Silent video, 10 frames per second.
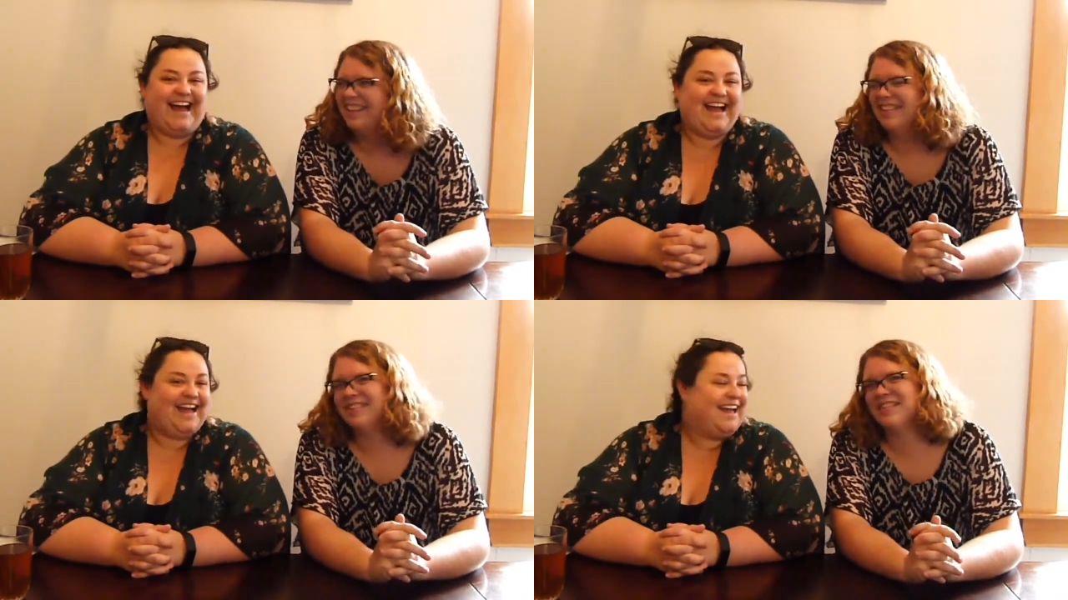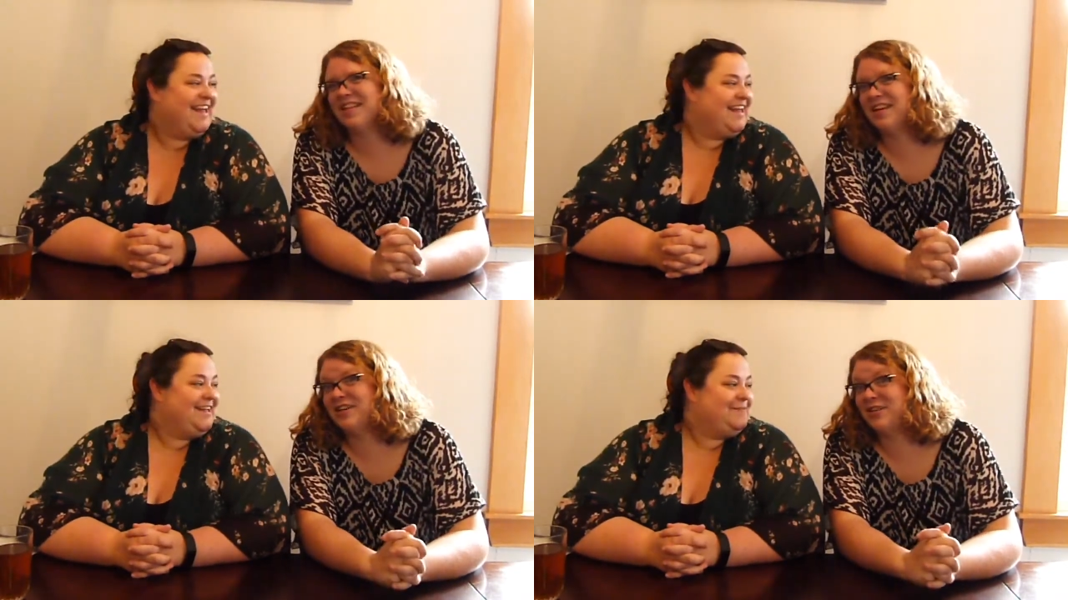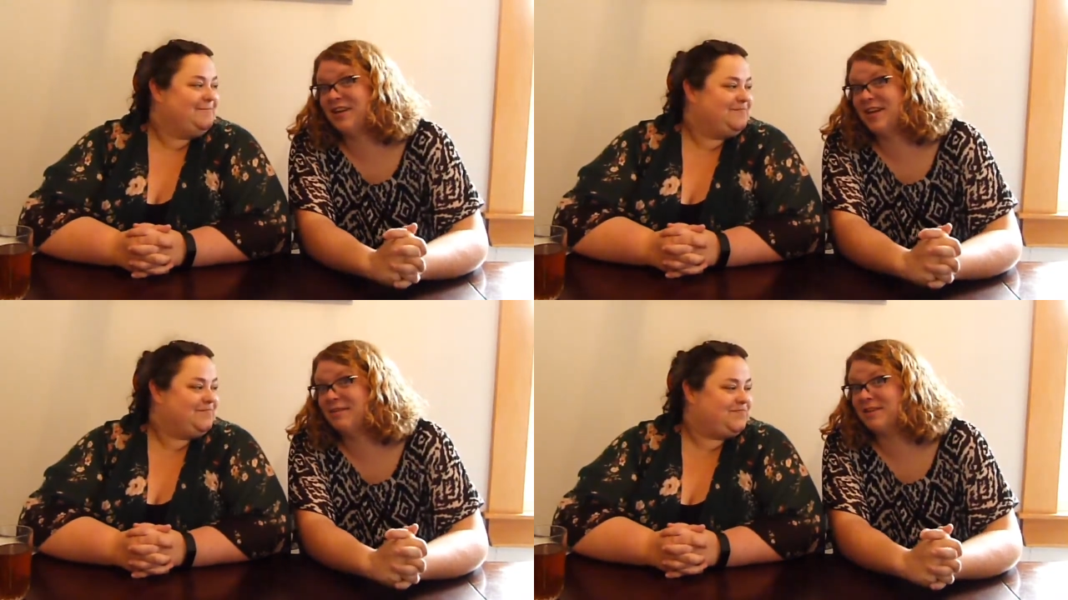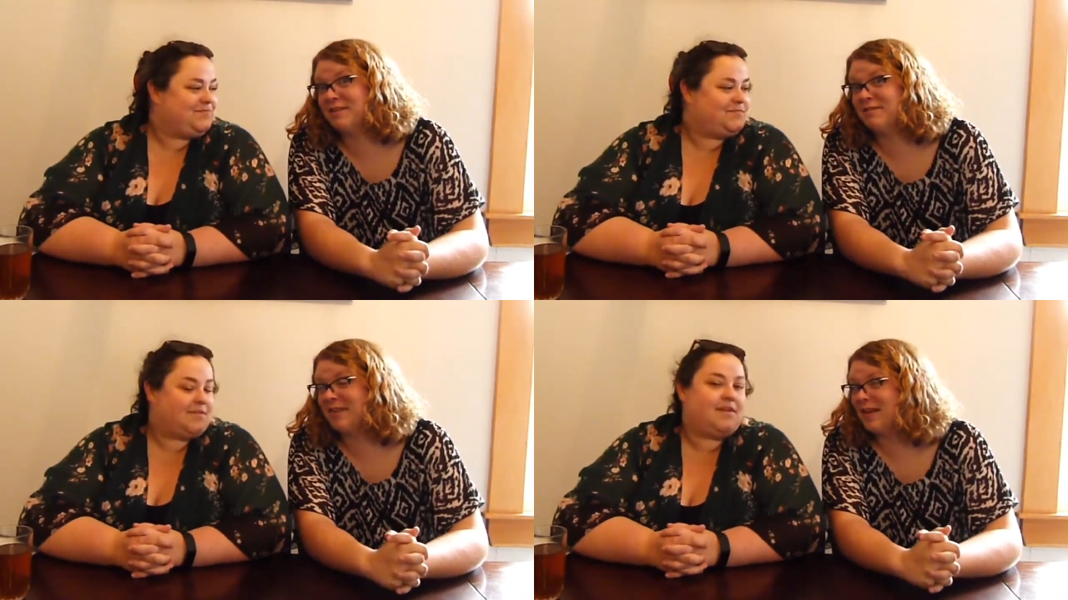Speaker 1: There's a lot of dirty names in
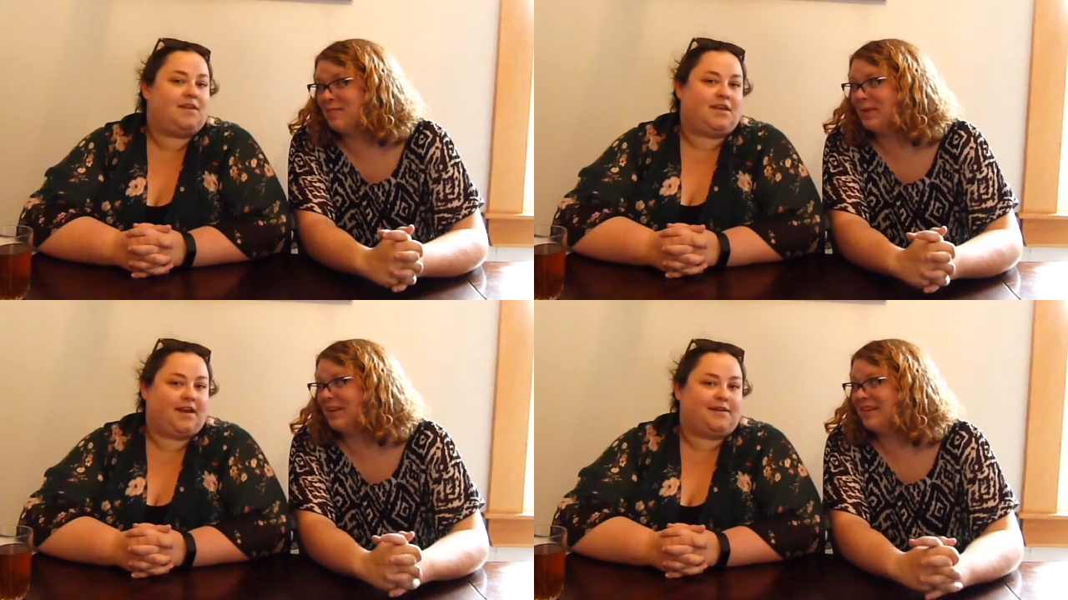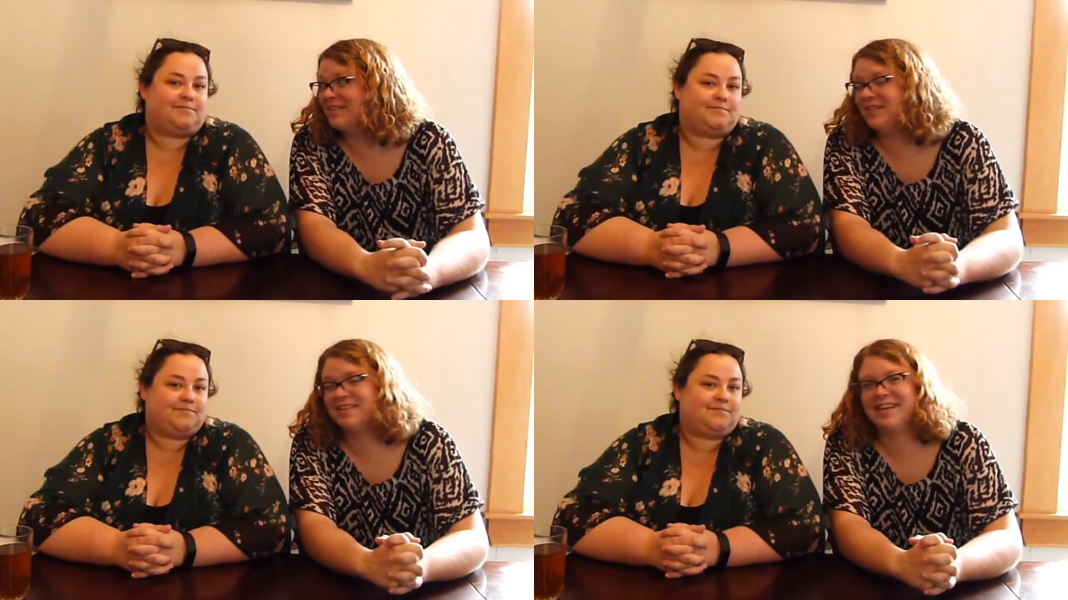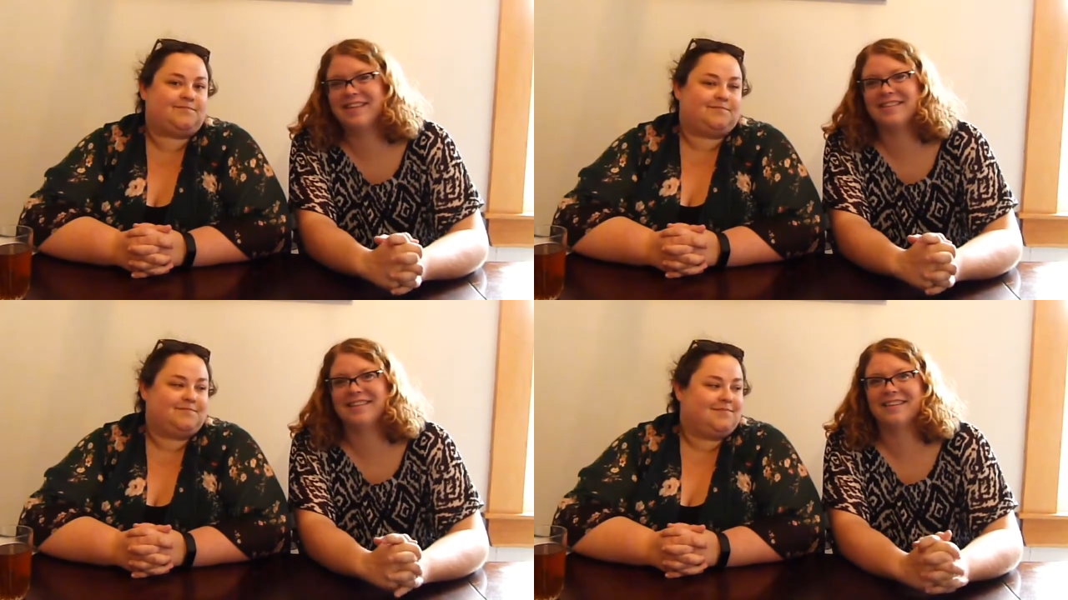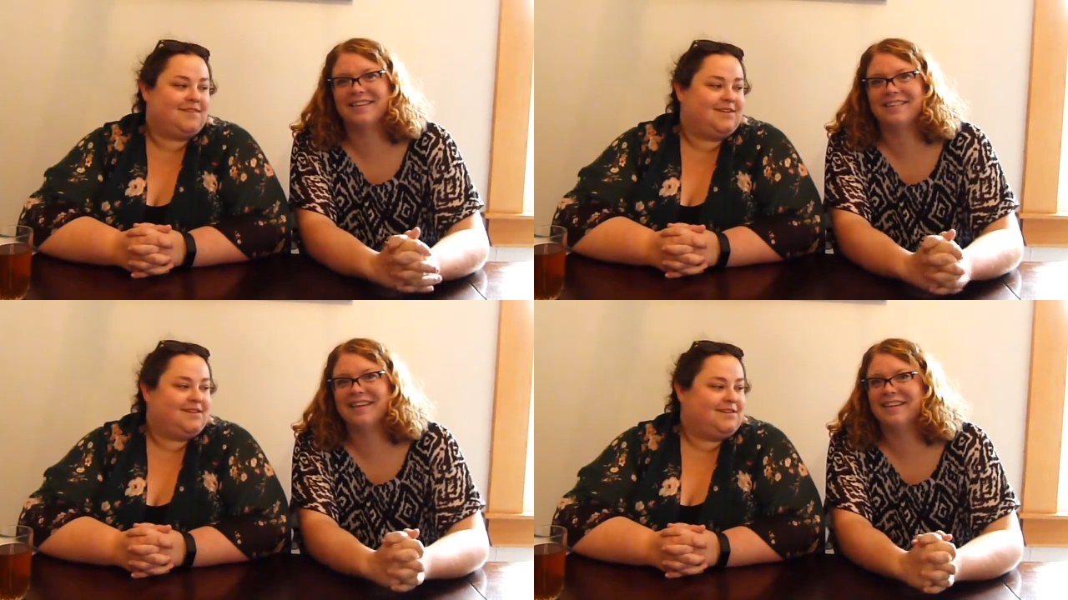Newfoundland, but yeah. it's fantastic.
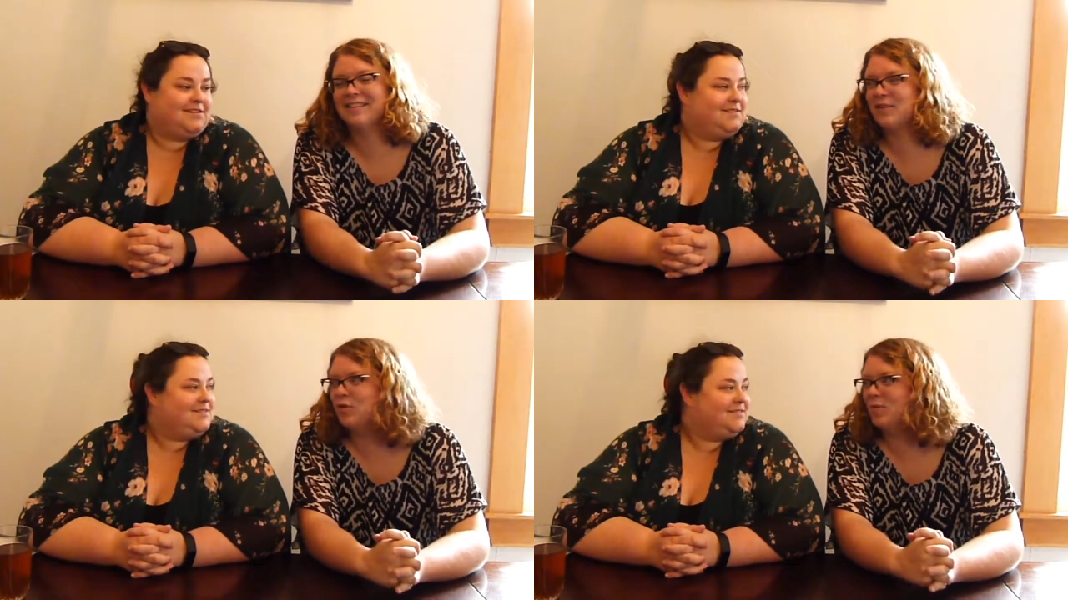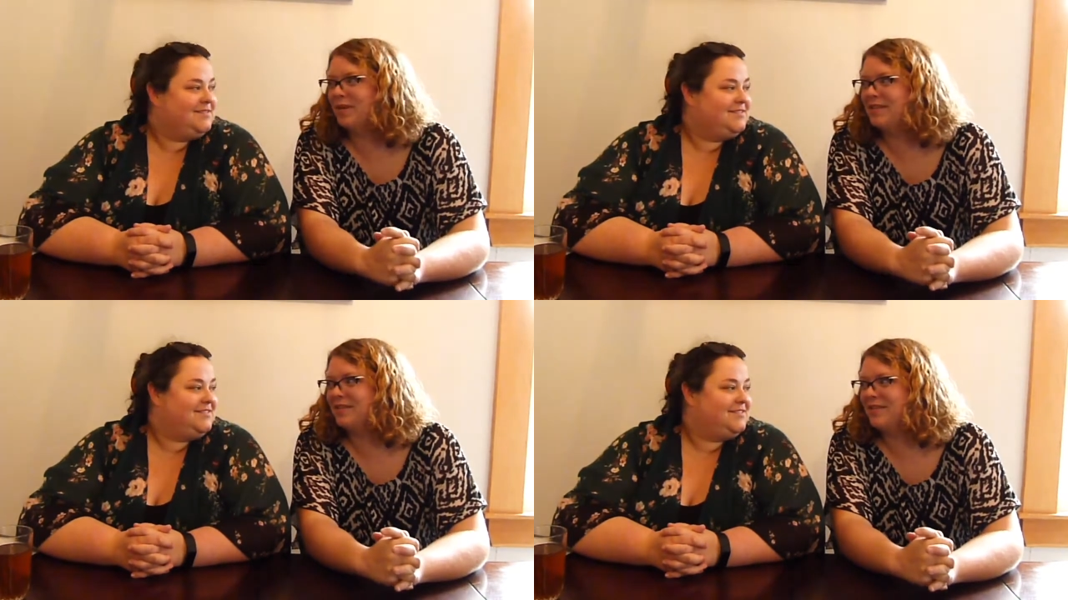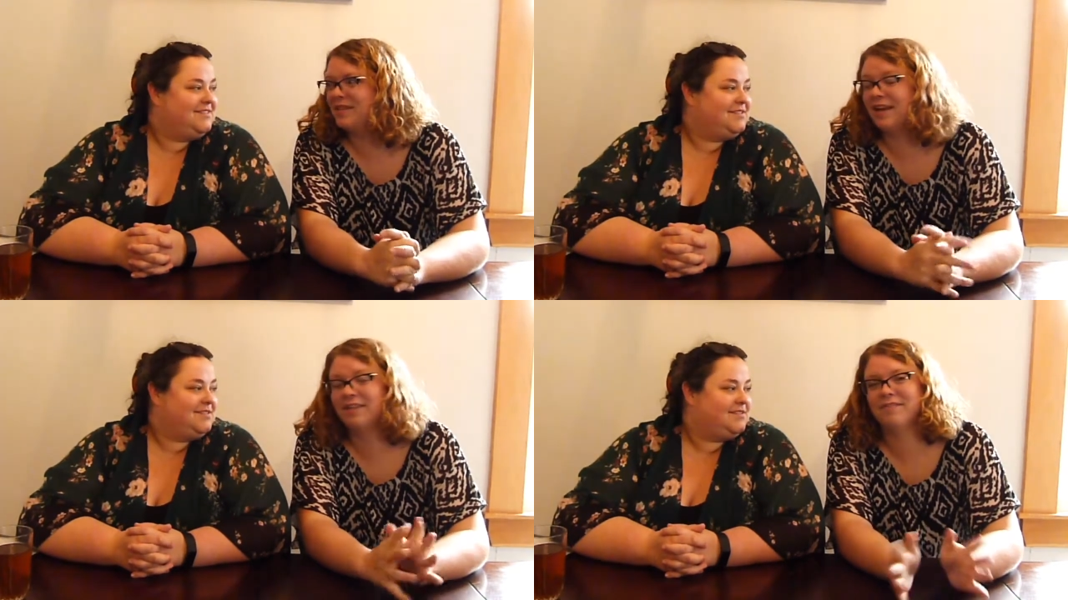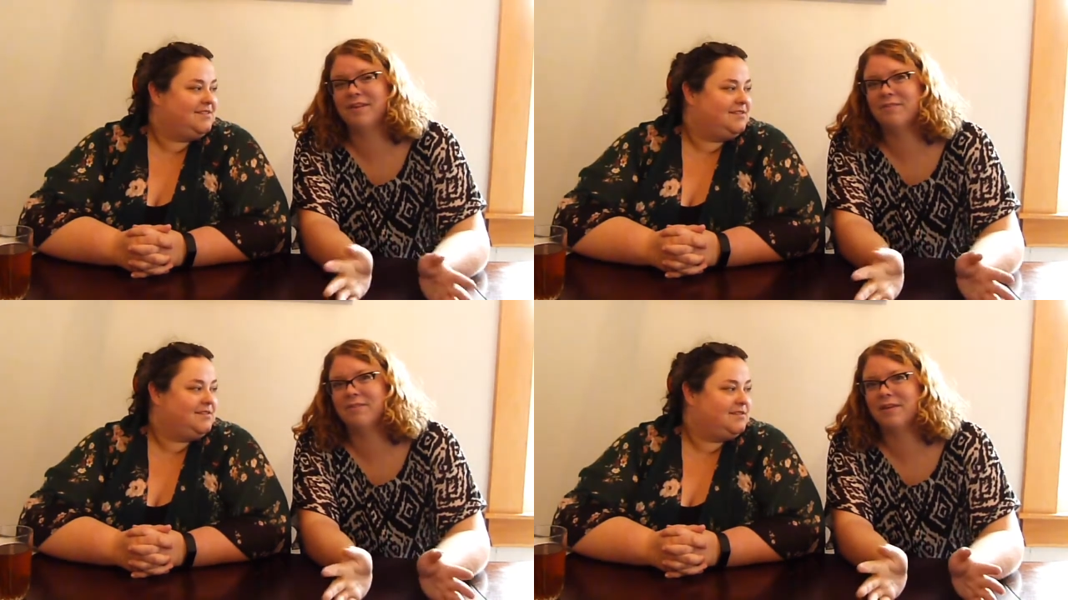It's a cool place to visit. I lived there for a